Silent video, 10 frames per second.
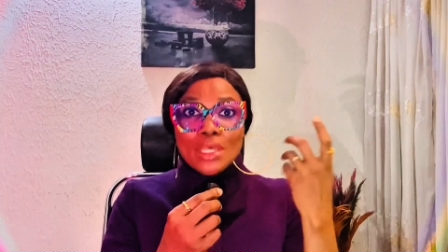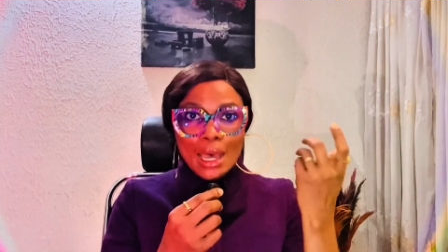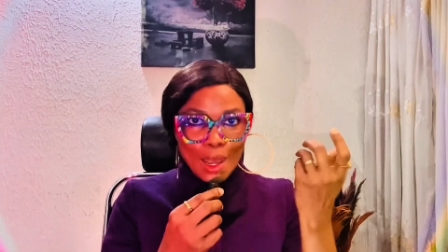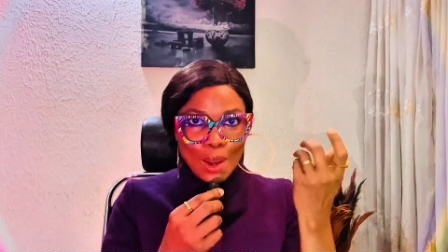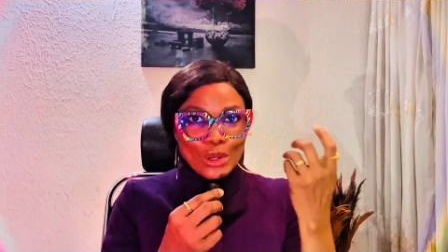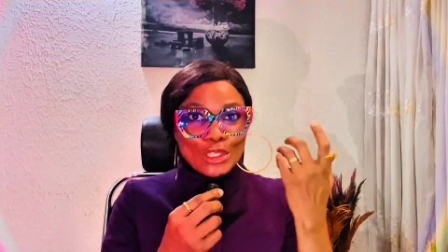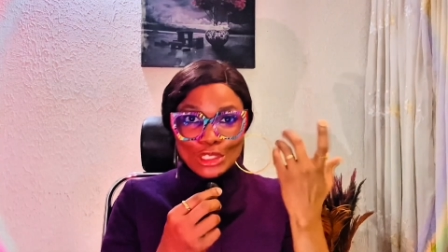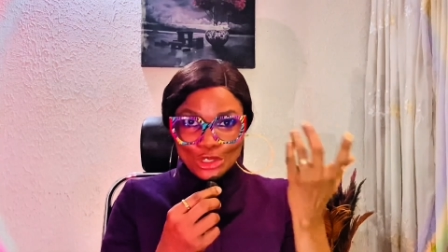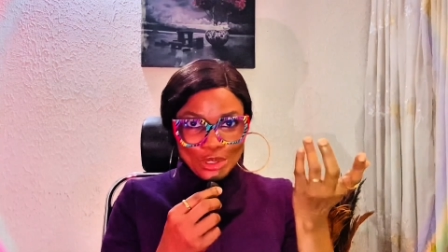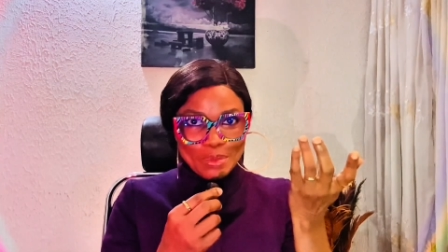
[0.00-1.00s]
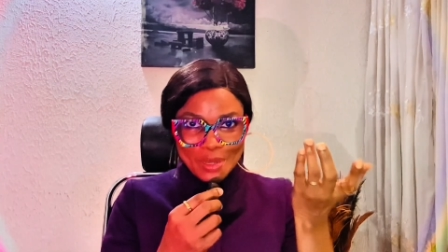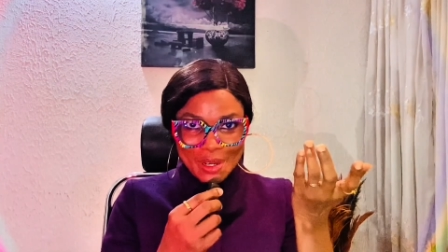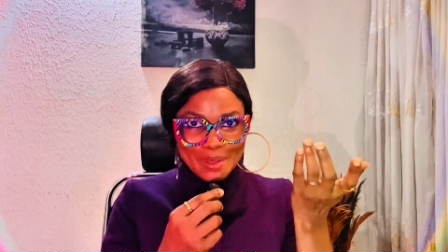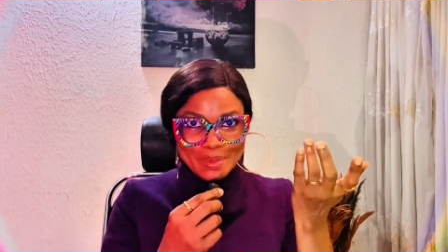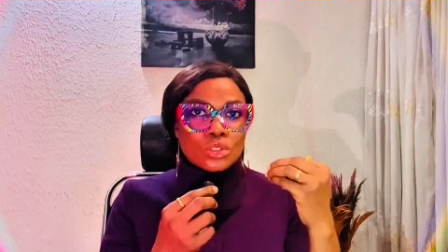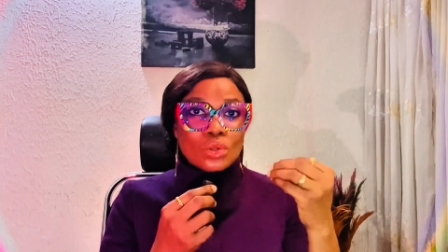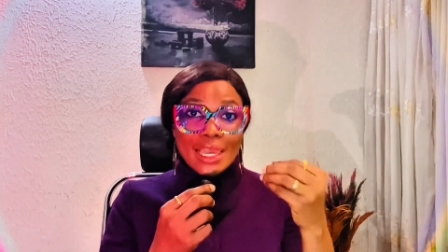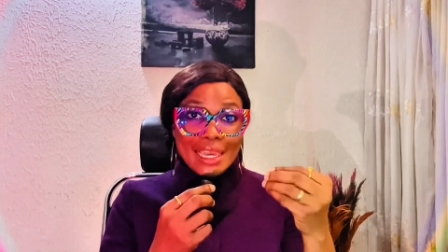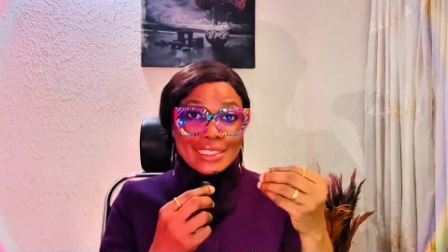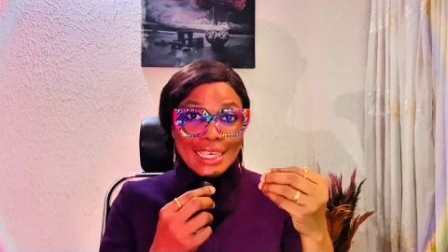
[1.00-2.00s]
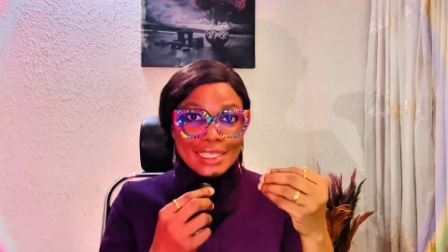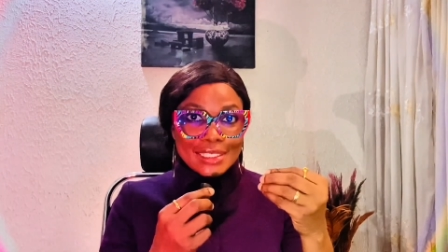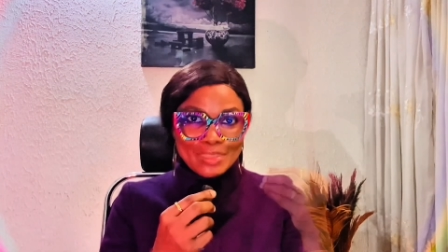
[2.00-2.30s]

how the journey began. So like I said,